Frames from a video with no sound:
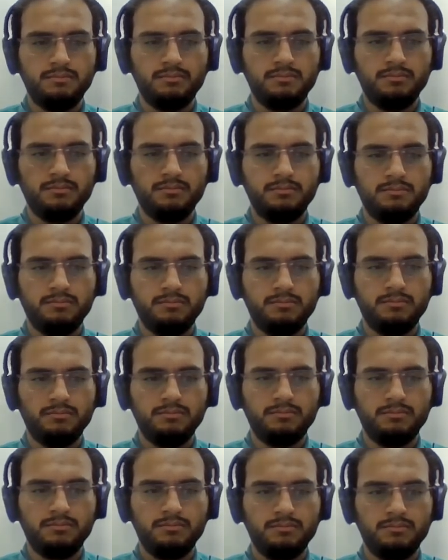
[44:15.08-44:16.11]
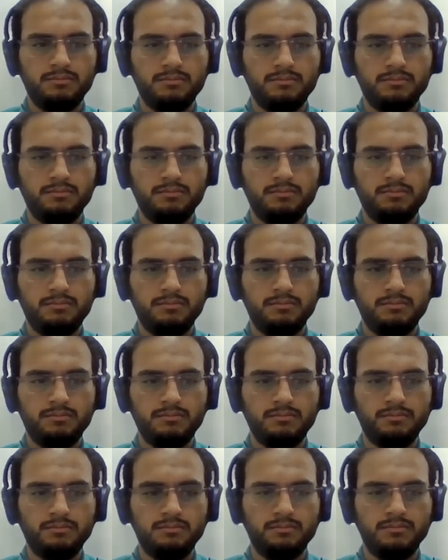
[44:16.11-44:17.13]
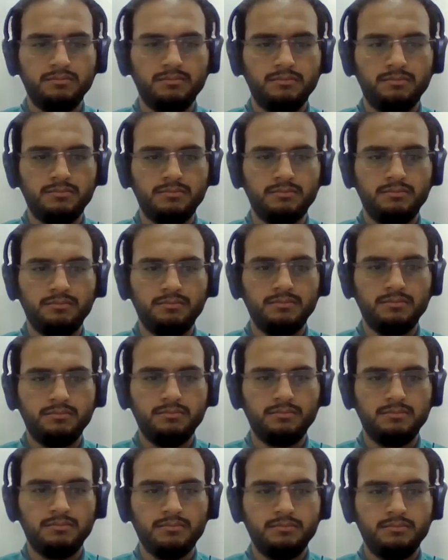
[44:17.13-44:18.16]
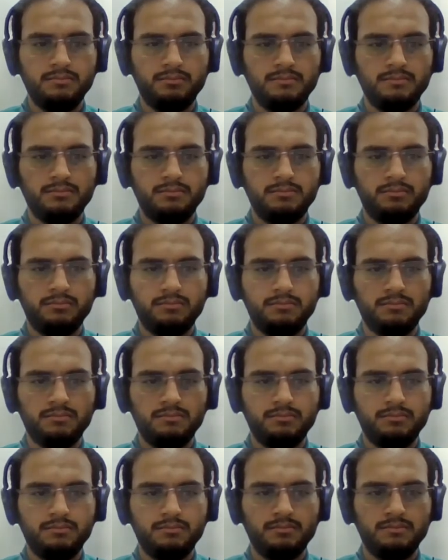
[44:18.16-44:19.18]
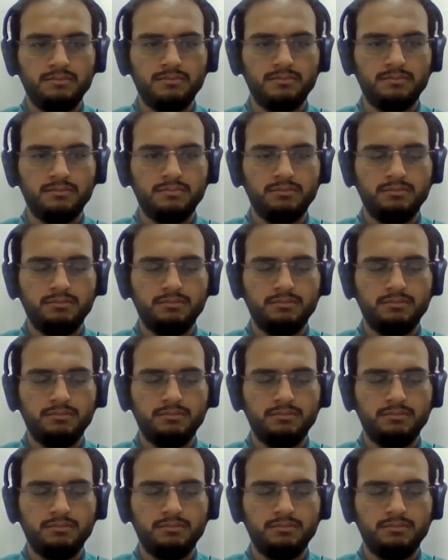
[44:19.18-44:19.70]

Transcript: The person shown says nothing.